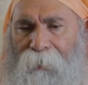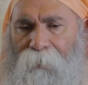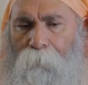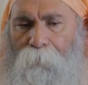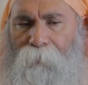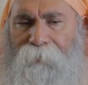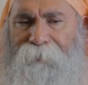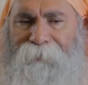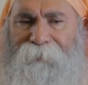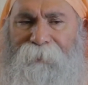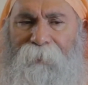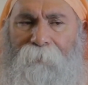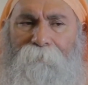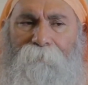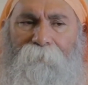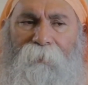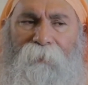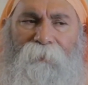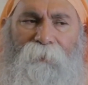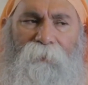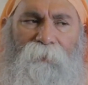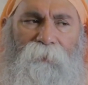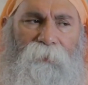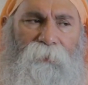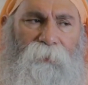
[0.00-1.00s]
When
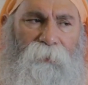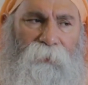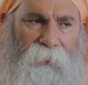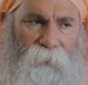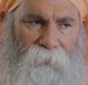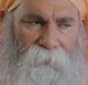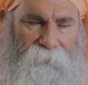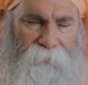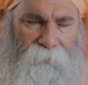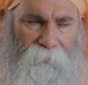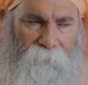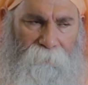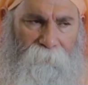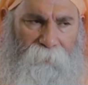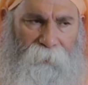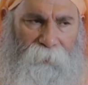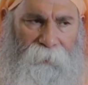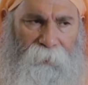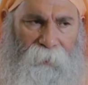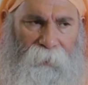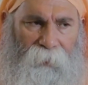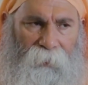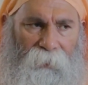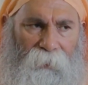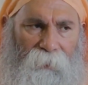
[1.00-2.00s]
somebody cheats
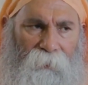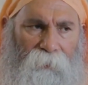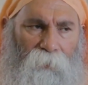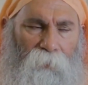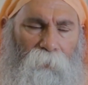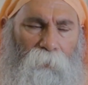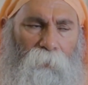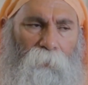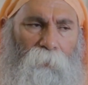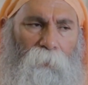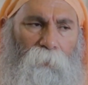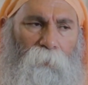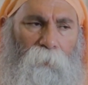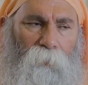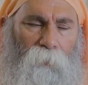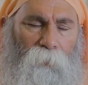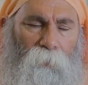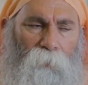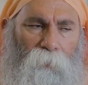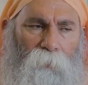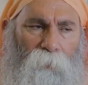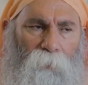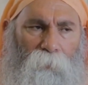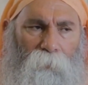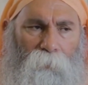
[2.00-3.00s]
somebody else
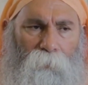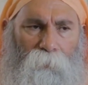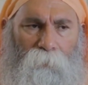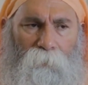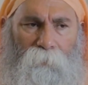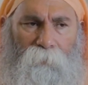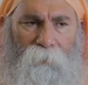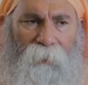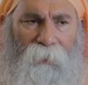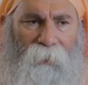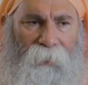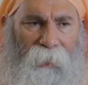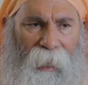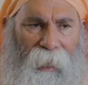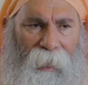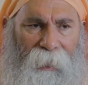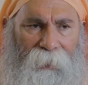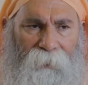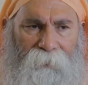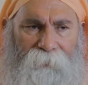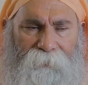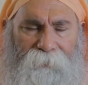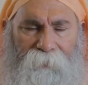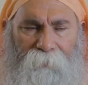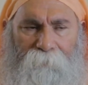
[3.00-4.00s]
or
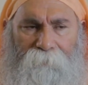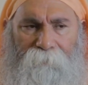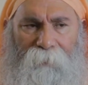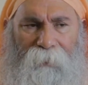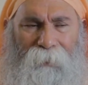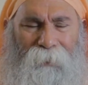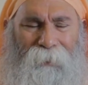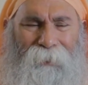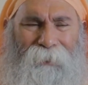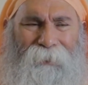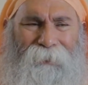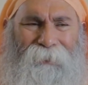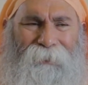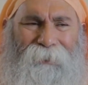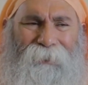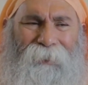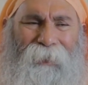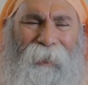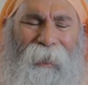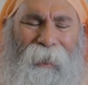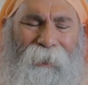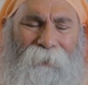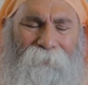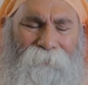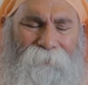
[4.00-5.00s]
lies,
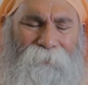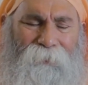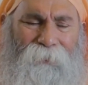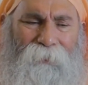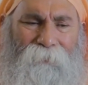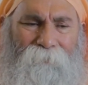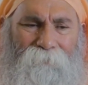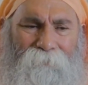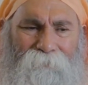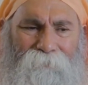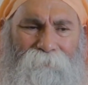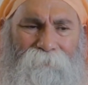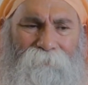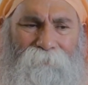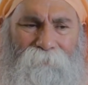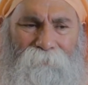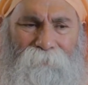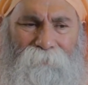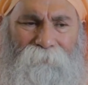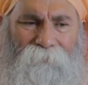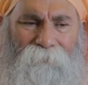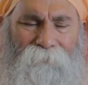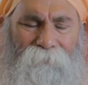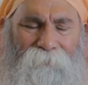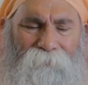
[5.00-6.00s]
after a
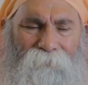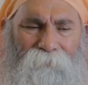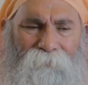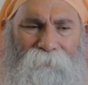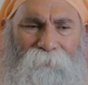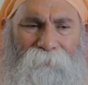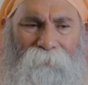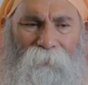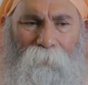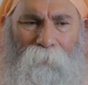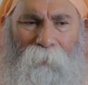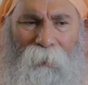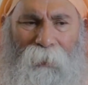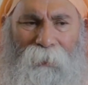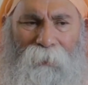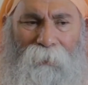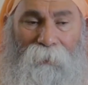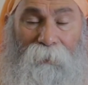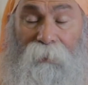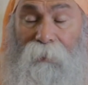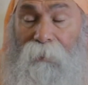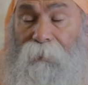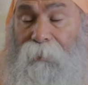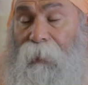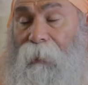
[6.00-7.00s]
while,
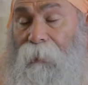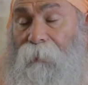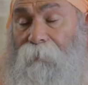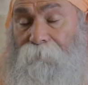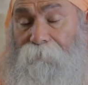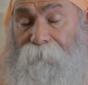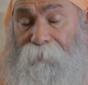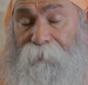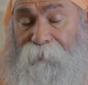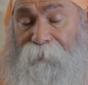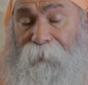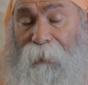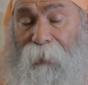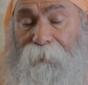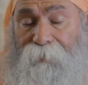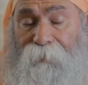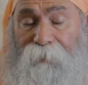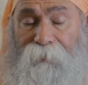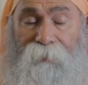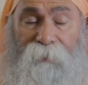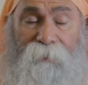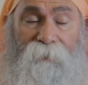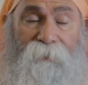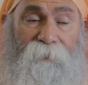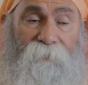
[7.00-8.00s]
he can convince
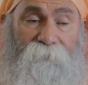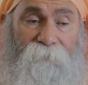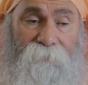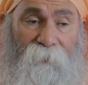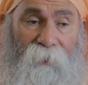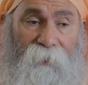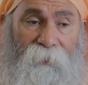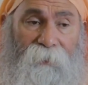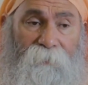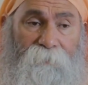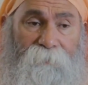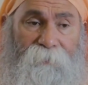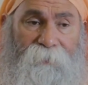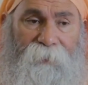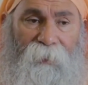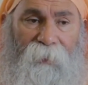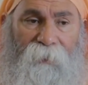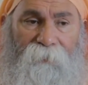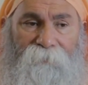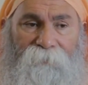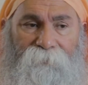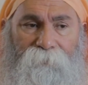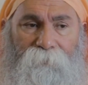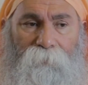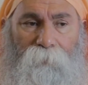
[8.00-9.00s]
others, justify
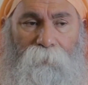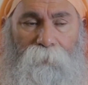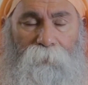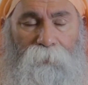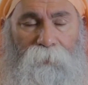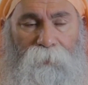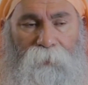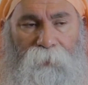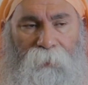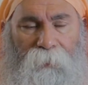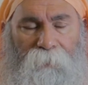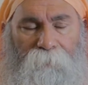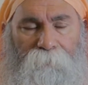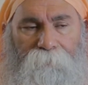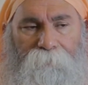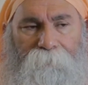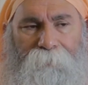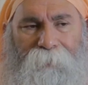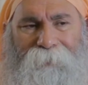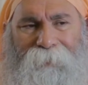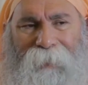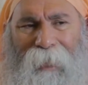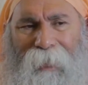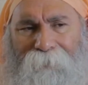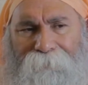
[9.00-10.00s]
himself or she,
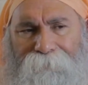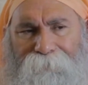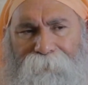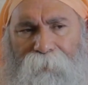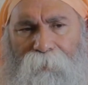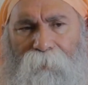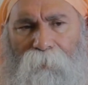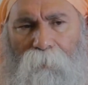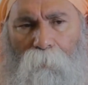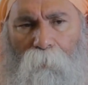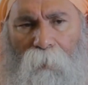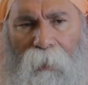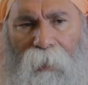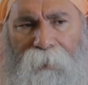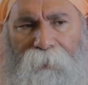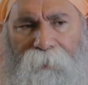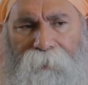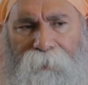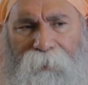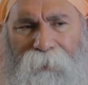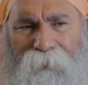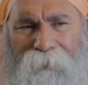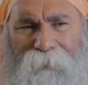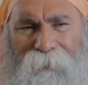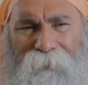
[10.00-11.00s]
but after a while,
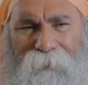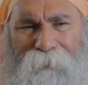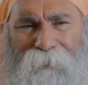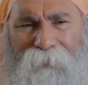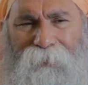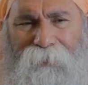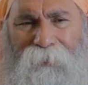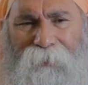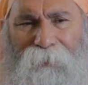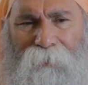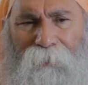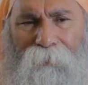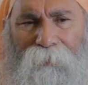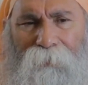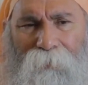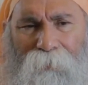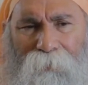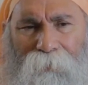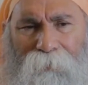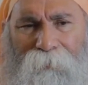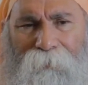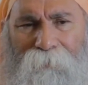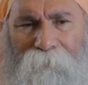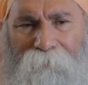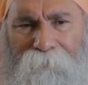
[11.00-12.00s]
think this is
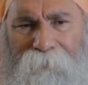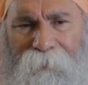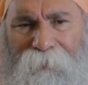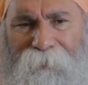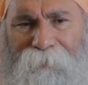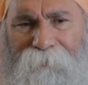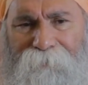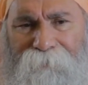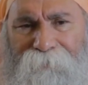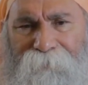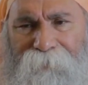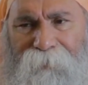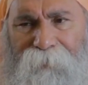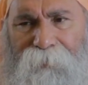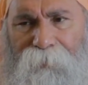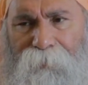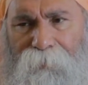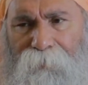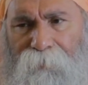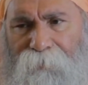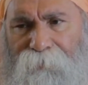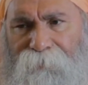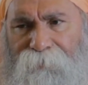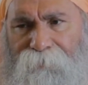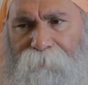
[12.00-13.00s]
not the best
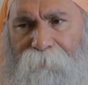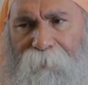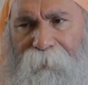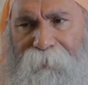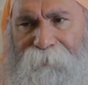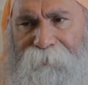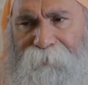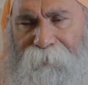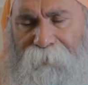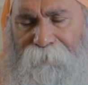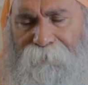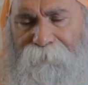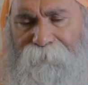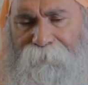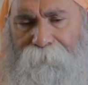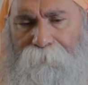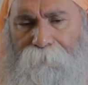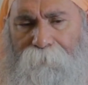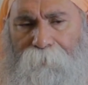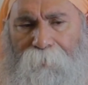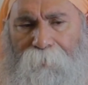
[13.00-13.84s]
version of myself.